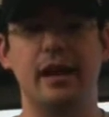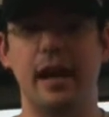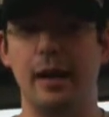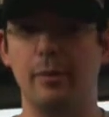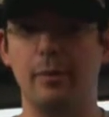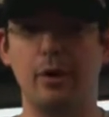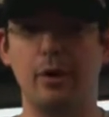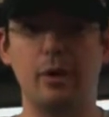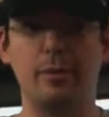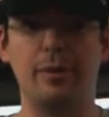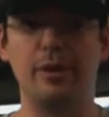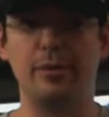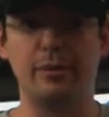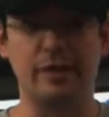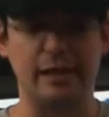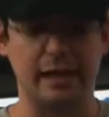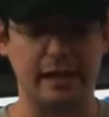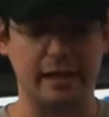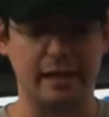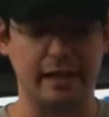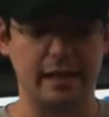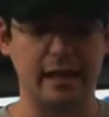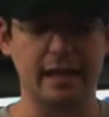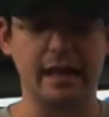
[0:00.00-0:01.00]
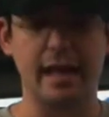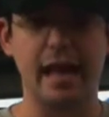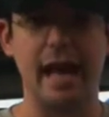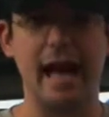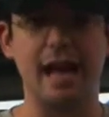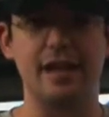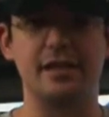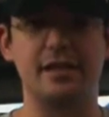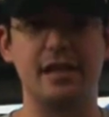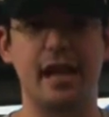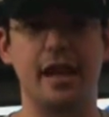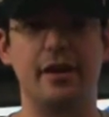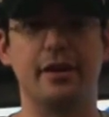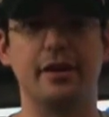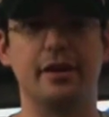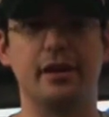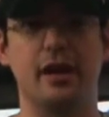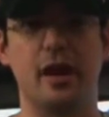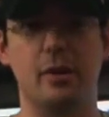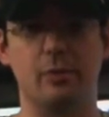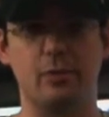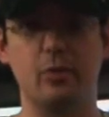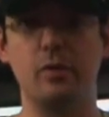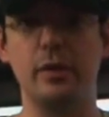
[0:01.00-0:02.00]
I'm hoping we can get it hashed out in a
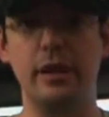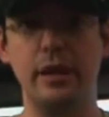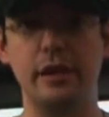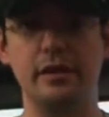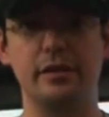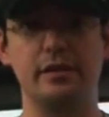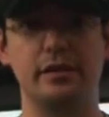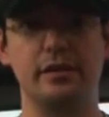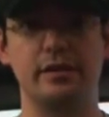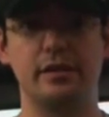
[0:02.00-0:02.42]
couple weeks